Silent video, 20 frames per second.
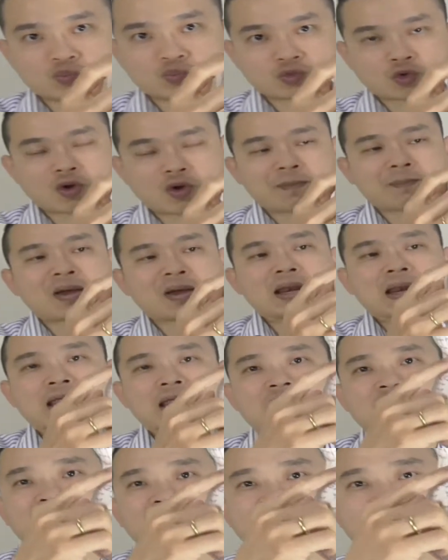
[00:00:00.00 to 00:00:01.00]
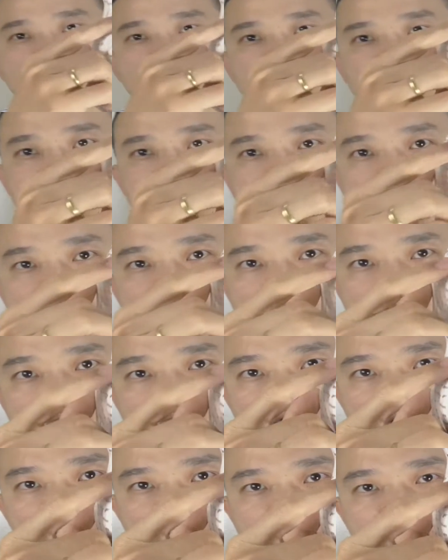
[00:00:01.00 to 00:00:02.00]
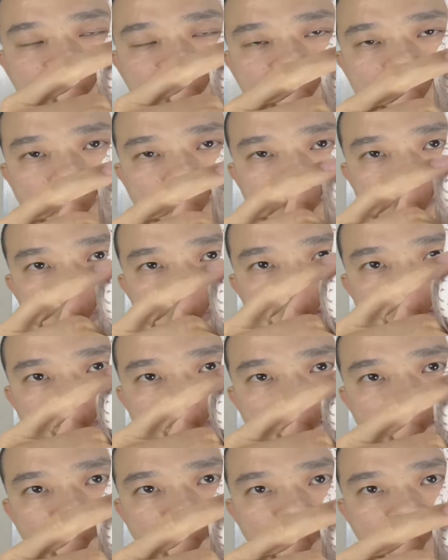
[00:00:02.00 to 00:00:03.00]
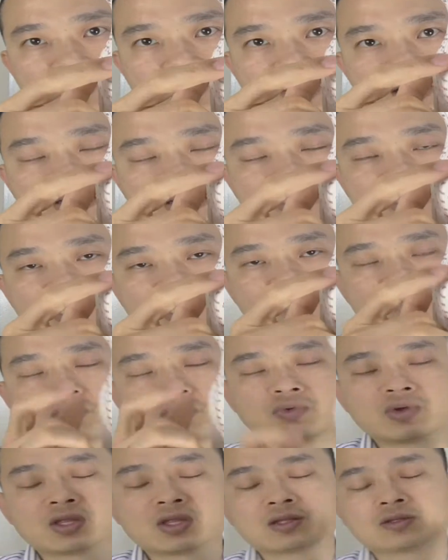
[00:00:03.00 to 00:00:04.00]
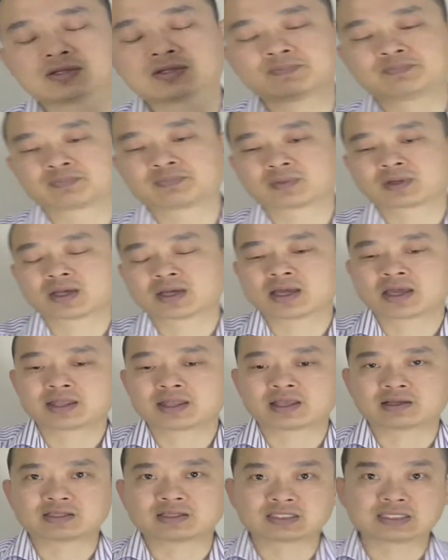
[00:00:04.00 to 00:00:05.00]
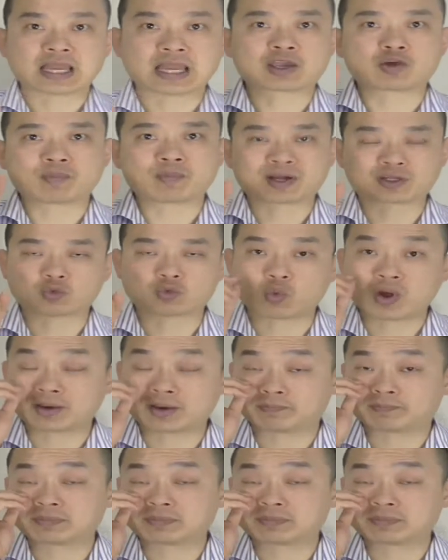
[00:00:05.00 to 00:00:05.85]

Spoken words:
Right. But it's just mainly over here, there's 3 meridians, sick meridians. Now this is acupuncture 1,